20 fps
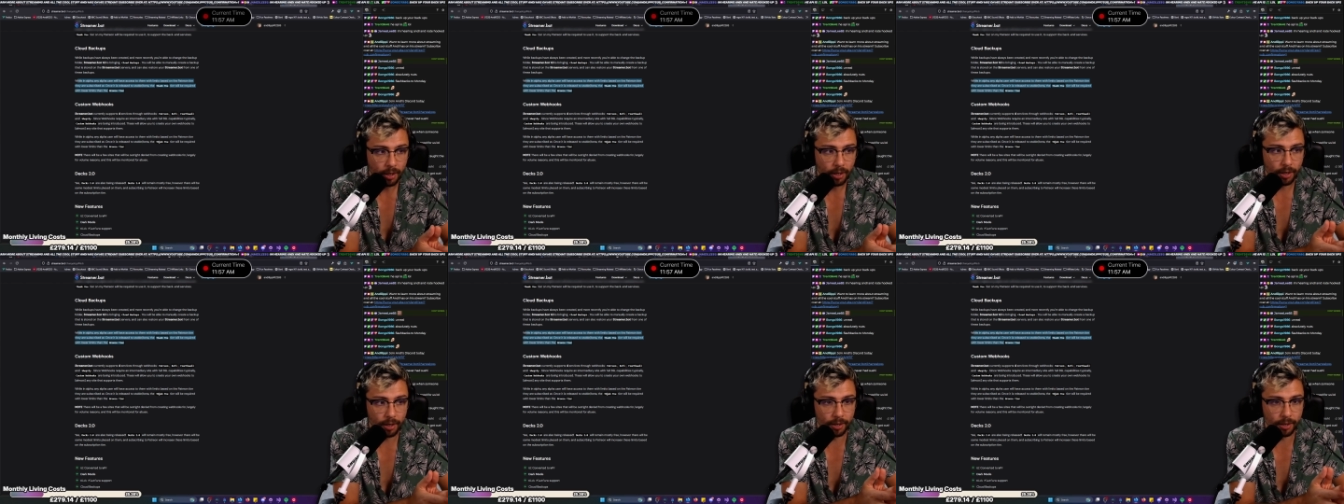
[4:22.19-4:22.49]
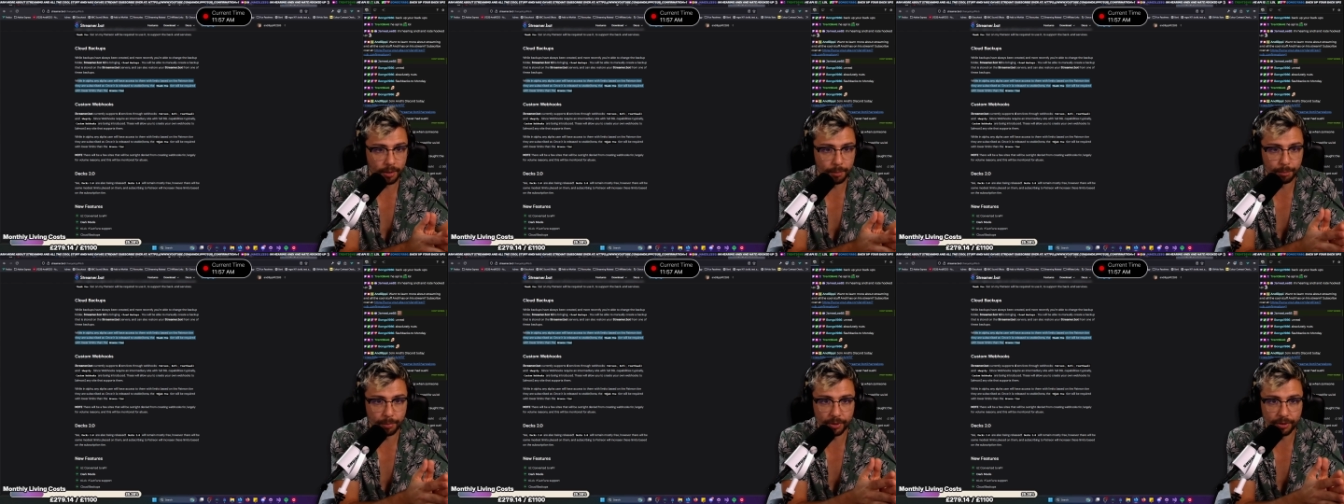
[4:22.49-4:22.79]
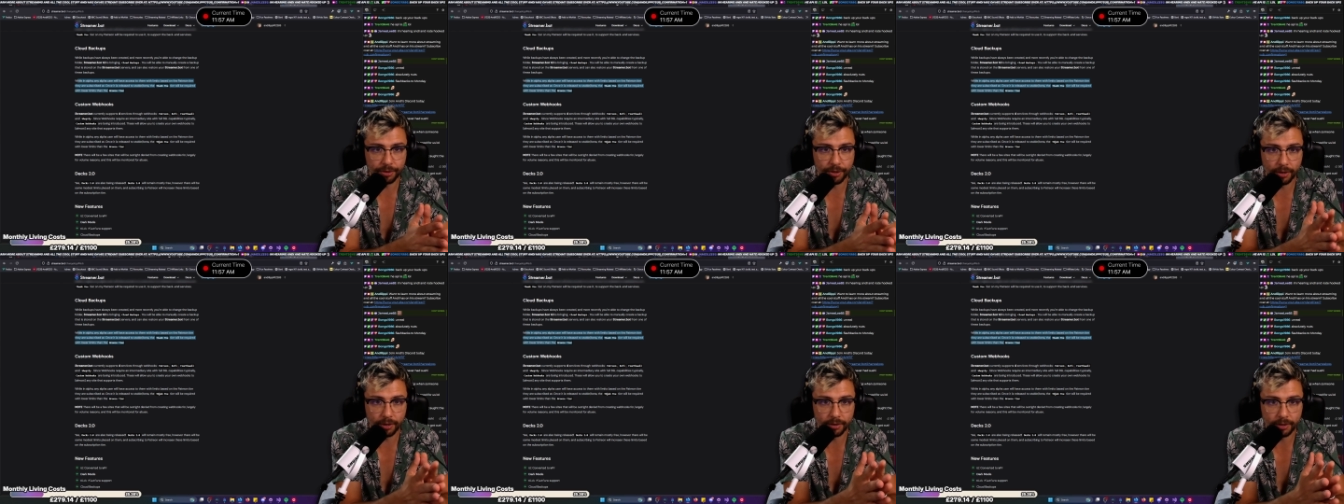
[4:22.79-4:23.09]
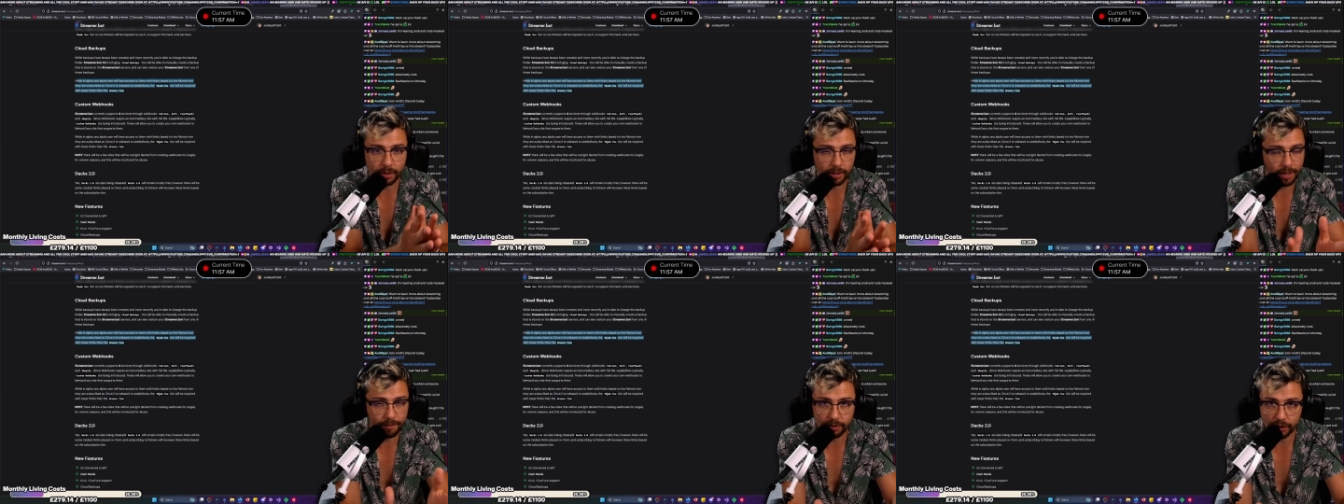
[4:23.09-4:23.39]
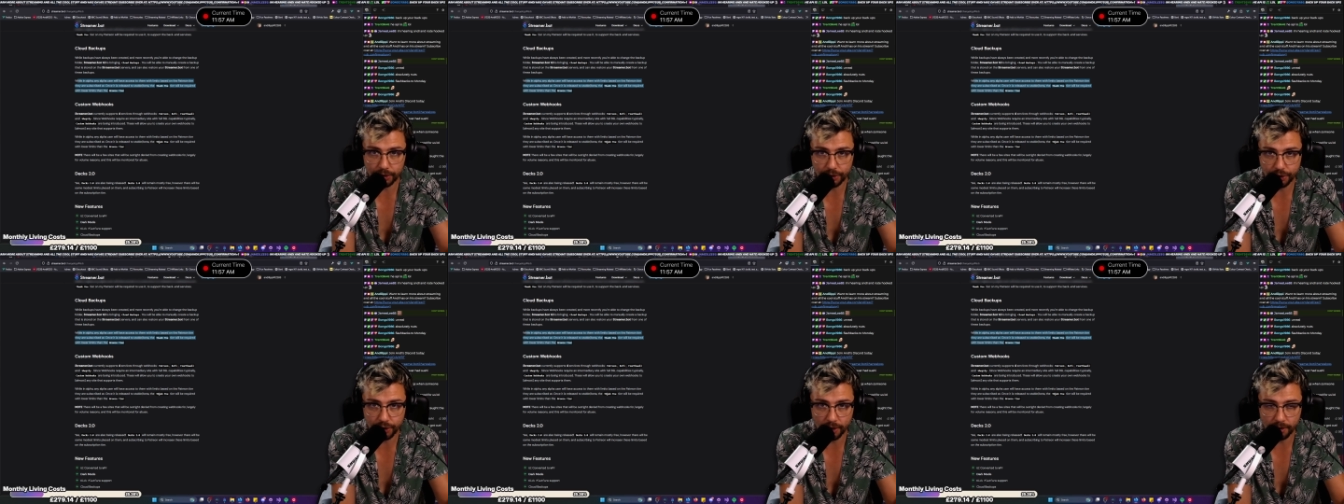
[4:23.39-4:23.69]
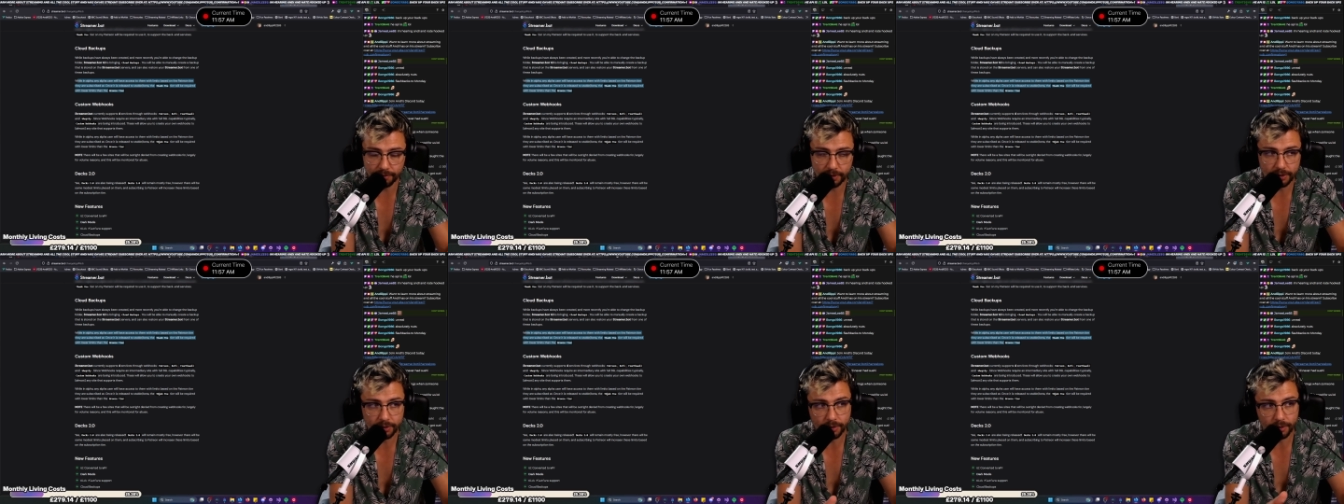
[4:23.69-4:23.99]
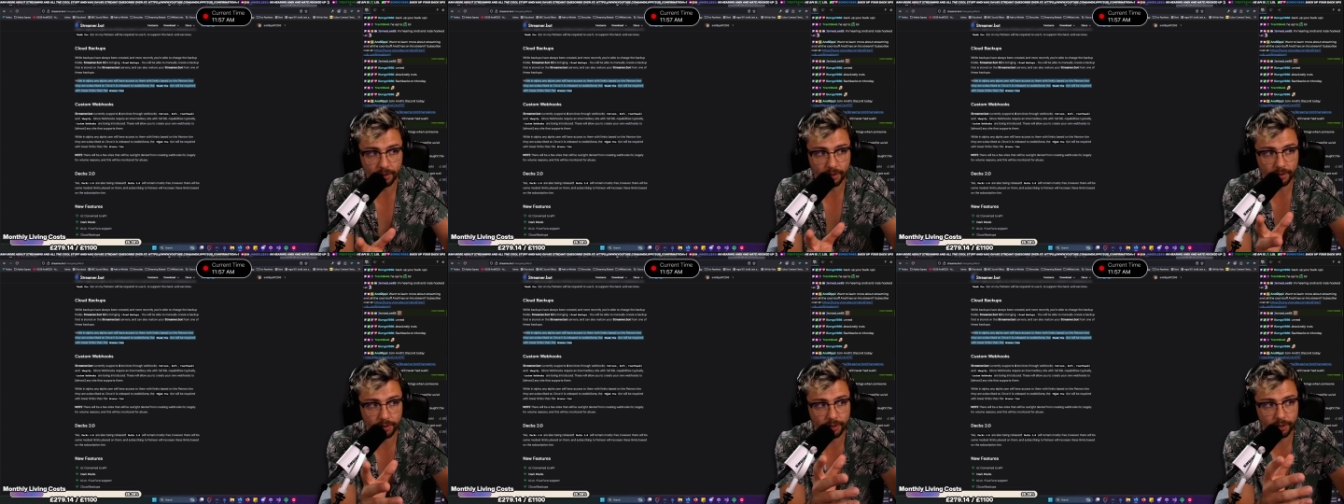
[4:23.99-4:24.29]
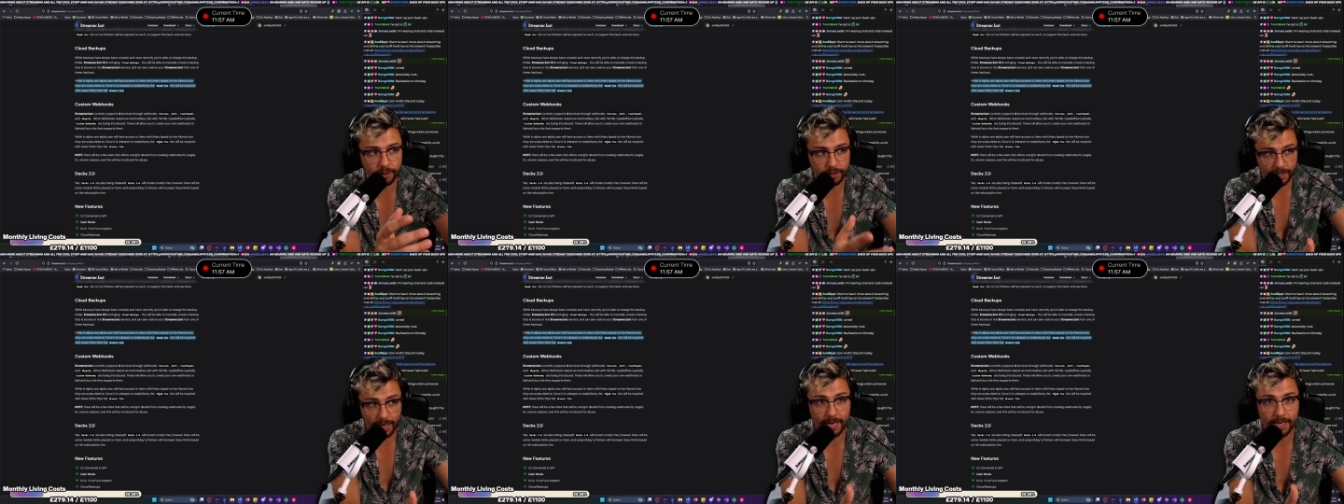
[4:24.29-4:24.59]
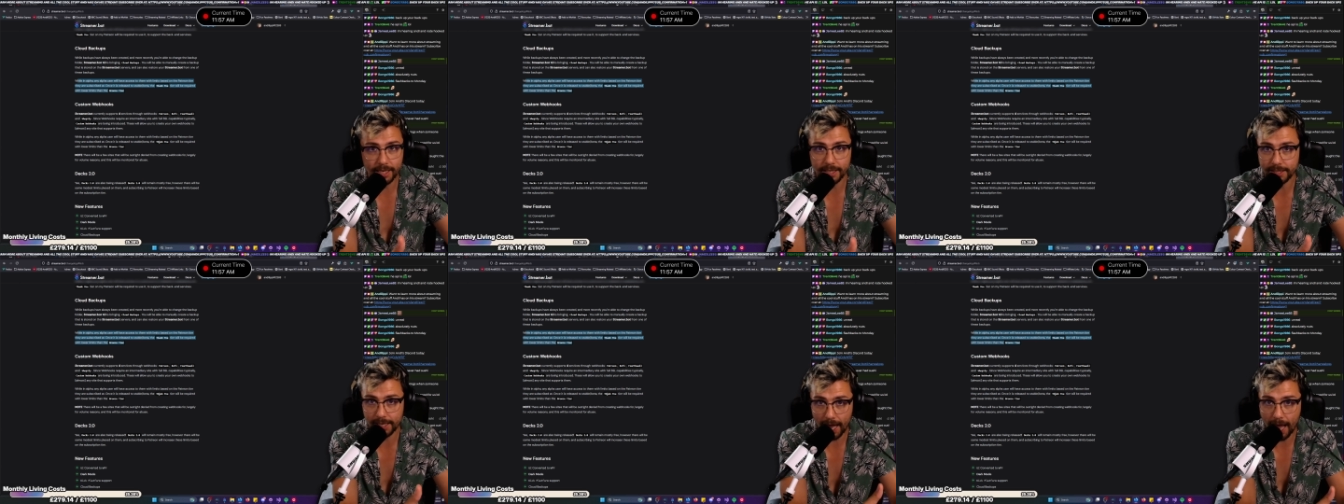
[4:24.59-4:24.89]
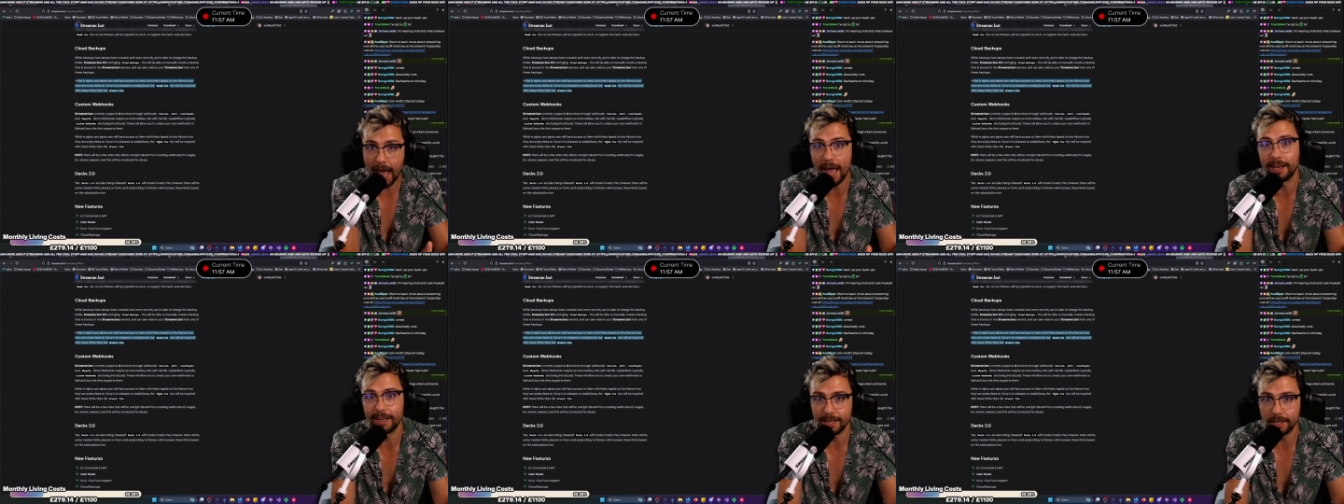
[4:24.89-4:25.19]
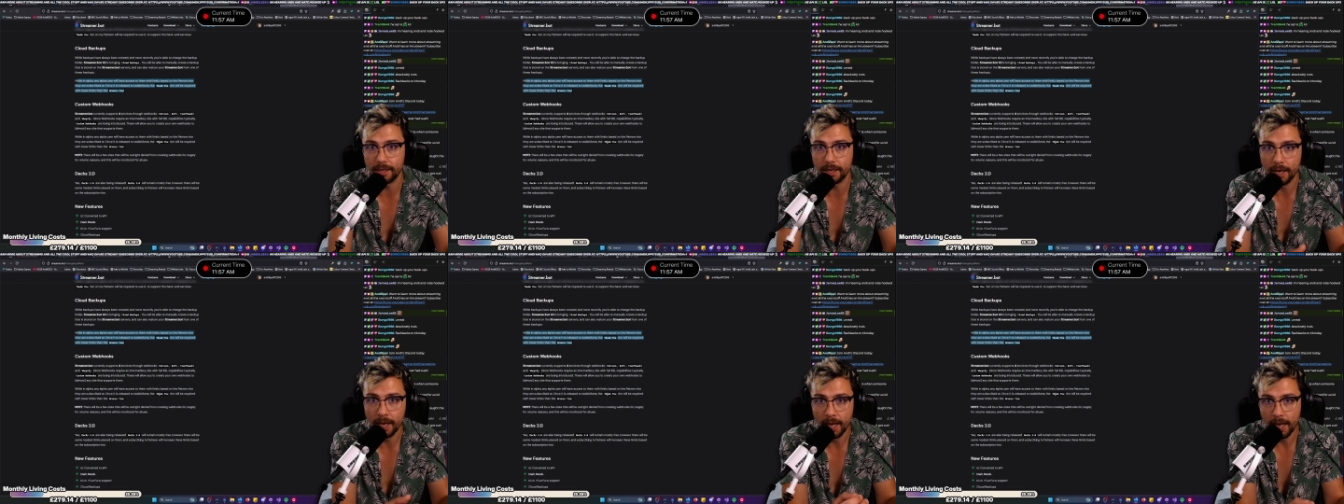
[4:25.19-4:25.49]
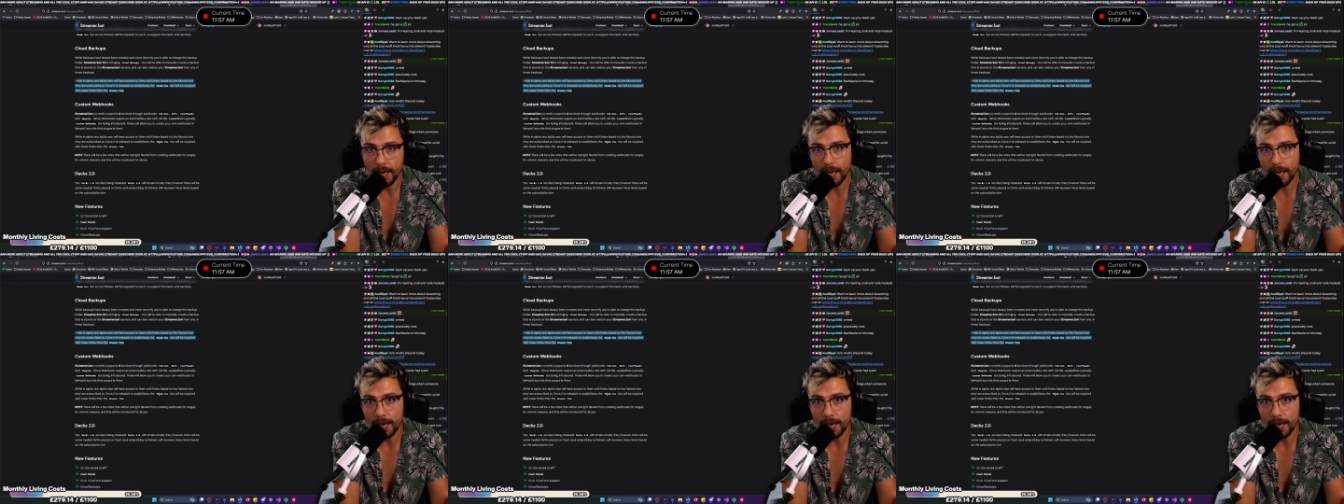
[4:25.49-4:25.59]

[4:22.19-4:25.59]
The level of service that Nate is adding